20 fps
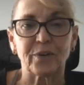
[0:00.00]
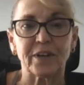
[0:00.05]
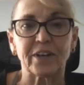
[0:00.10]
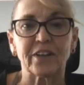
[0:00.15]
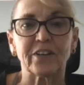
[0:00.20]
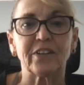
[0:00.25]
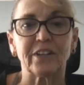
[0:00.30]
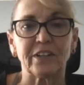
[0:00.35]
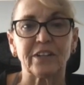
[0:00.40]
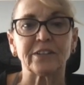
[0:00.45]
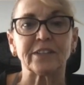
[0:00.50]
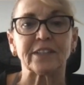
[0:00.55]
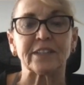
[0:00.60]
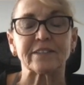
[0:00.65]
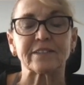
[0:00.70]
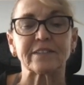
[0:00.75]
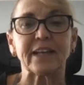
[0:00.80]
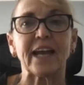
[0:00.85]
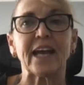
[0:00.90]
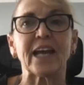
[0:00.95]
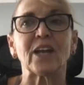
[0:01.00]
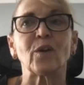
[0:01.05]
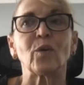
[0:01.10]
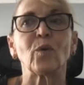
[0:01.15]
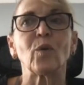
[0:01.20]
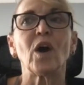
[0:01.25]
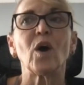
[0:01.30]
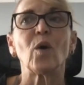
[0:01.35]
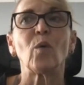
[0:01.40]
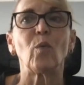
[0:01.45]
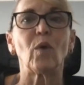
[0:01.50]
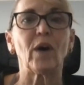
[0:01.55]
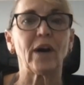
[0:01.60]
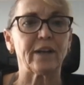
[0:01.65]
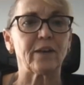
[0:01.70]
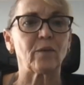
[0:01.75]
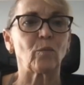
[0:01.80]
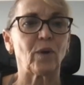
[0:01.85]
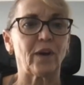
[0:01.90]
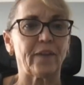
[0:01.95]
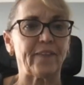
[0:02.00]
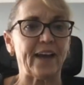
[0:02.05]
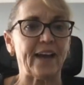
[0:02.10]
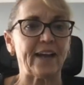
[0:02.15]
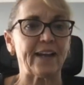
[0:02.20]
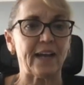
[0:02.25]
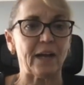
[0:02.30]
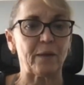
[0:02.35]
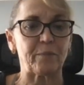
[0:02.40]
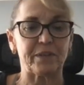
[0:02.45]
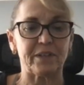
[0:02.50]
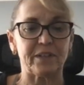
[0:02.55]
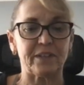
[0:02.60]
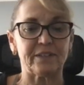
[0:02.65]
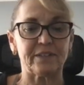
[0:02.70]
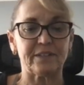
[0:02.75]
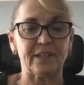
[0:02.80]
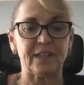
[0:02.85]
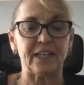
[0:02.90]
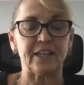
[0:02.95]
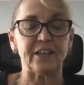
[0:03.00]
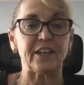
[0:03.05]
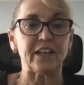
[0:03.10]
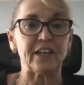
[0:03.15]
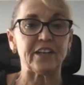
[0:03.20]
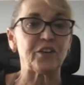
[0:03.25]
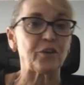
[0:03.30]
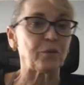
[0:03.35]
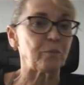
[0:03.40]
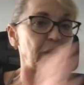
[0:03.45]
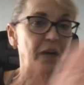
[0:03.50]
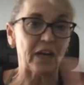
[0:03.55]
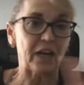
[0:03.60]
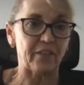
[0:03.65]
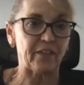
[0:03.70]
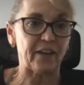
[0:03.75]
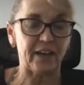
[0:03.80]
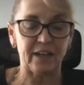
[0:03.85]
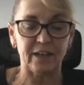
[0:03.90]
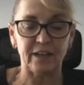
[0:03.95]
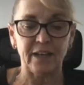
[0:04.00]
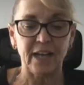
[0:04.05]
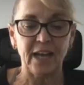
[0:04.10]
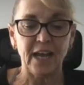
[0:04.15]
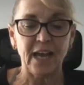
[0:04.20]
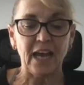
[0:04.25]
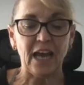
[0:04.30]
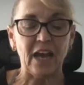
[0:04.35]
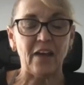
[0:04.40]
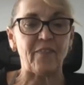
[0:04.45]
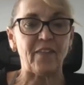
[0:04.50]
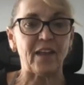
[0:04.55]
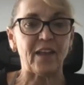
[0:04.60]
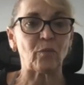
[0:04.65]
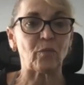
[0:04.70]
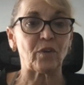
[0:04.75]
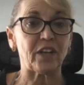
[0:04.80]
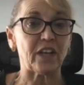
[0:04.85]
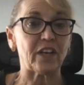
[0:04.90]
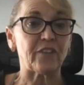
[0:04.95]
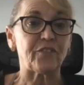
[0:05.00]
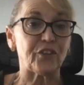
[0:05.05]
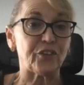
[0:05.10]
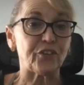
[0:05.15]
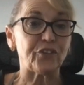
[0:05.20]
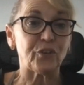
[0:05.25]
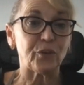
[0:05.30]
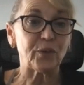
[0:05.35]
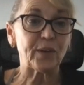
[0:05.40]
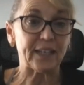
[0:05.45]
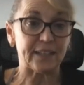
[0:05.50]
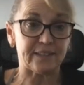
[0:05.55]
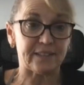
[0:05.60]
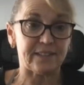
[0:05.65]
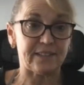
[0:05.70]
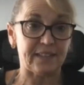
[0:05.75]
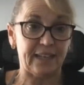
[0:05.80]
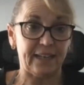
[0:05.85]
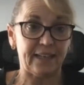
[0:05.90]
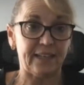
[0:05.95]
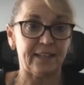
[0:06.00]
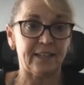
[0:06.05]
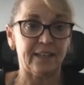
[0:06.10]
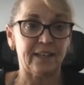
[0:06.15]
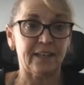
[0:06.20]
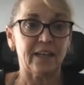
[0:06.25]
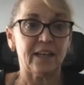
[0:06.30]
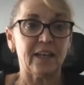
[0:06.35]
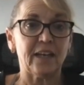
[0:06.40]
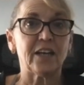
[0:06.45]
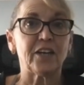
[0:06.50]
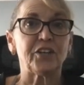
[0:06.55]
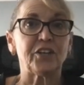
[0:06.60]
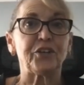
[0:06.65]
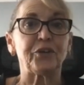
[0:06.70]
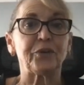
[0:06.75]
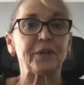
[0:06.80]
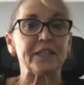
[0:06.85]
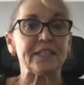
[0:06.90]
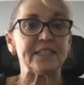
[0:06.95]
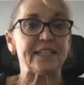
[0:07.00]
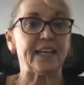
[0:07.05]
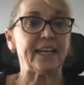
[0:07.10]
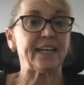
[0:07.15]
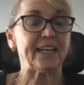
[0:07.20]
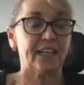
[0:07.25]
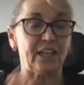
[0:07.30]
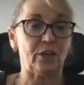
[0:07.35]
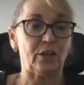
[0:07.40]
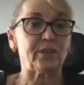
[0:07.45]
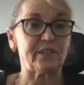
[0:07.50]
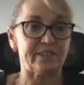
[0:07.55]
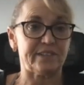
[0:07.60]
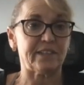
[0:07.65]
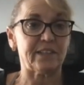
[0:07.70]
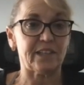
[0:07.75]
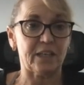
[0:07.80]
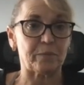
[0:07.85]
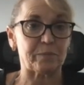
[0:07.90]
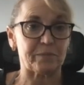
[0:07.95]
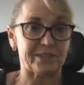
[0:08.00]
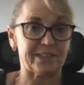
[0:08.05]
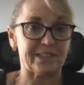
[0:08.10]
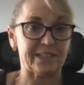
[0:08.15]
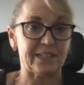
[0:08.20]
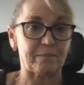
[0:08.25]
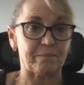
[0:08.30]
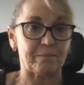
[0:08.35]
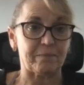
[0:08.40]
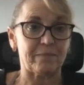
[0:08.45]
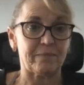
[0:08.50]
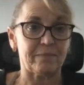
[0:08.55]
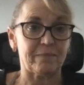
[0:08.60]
Critical illness, and what that happens, you buy that, and then if you do get sick, you can take it out as a lump sum,